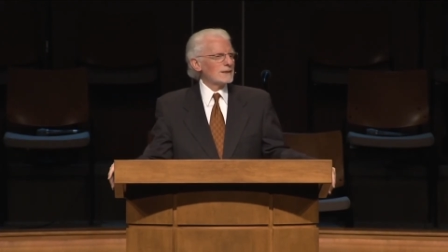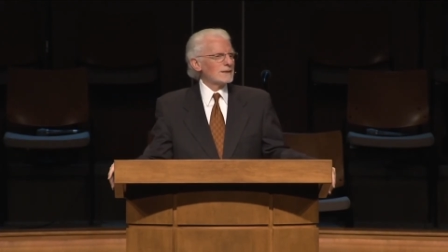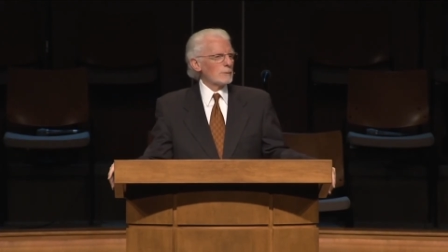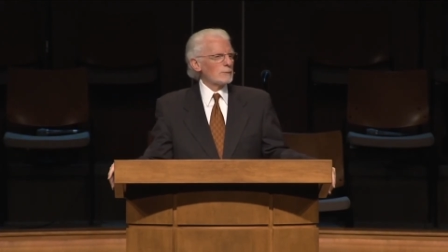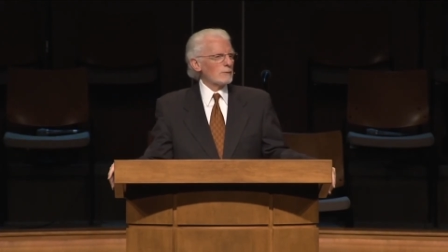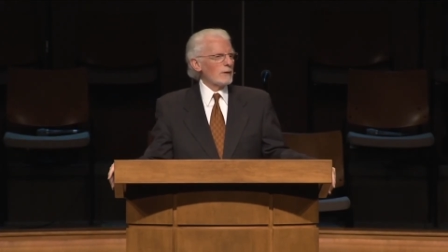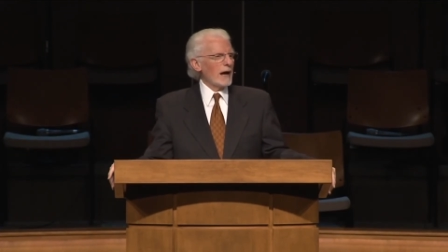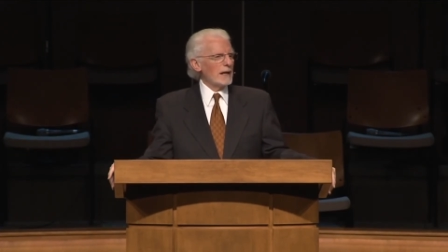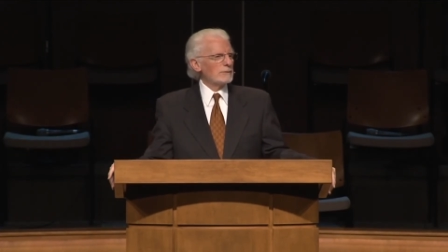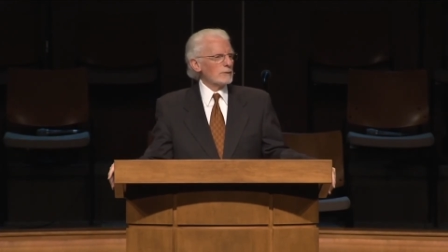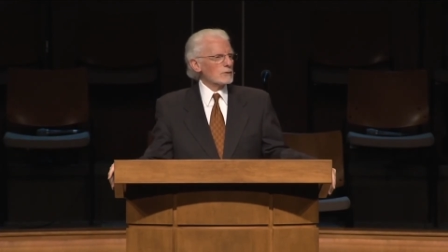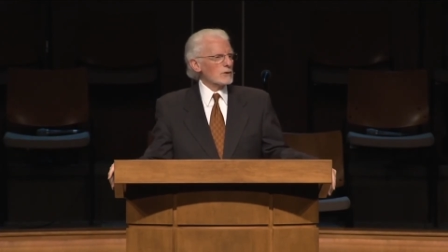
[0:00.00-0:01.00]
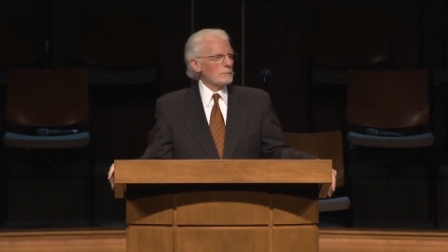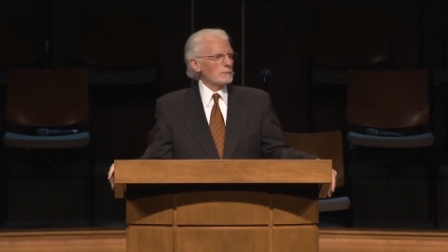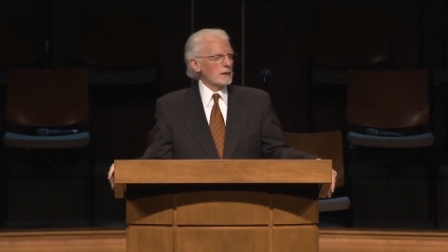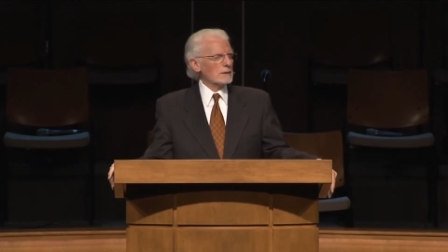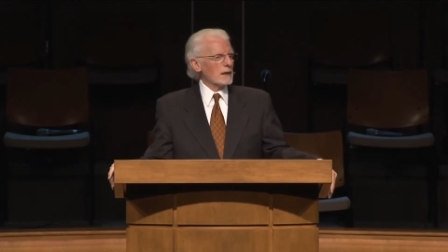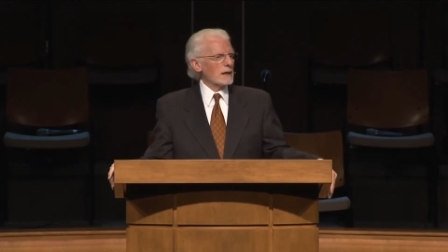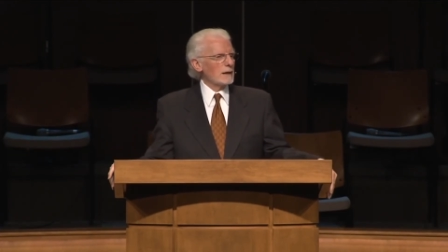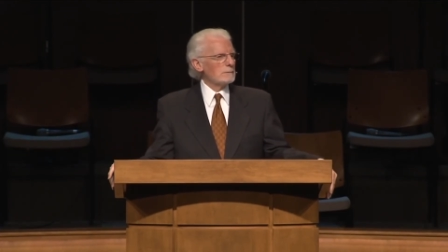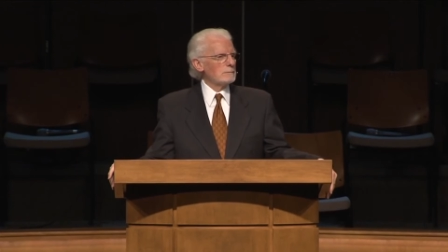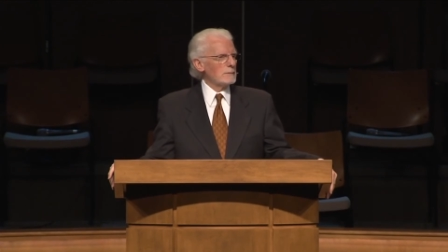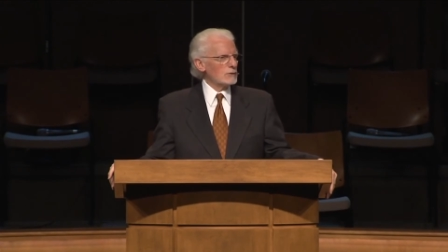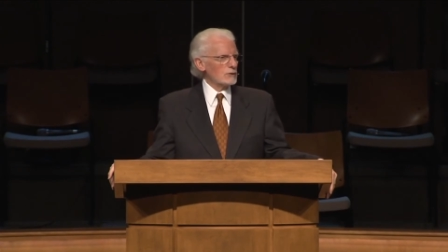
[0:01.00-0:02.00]
to provide for something that
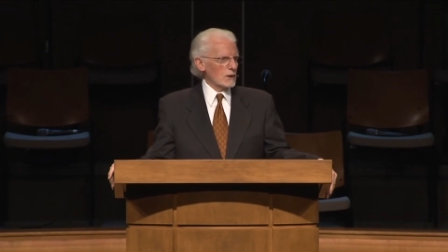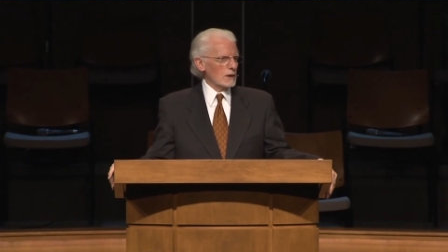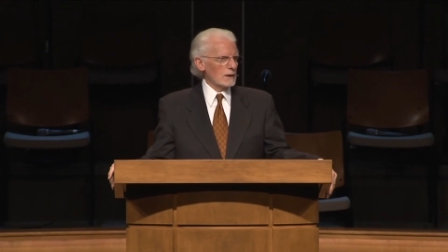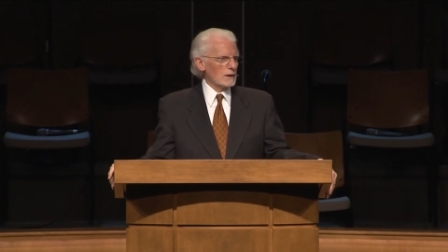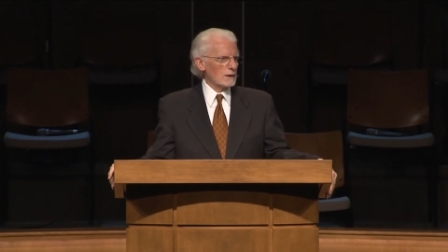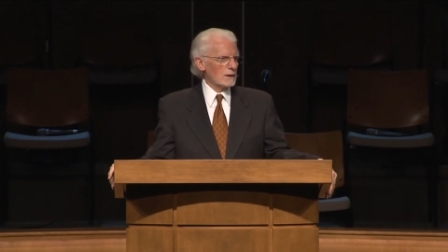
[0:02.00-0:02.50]
I'm missing.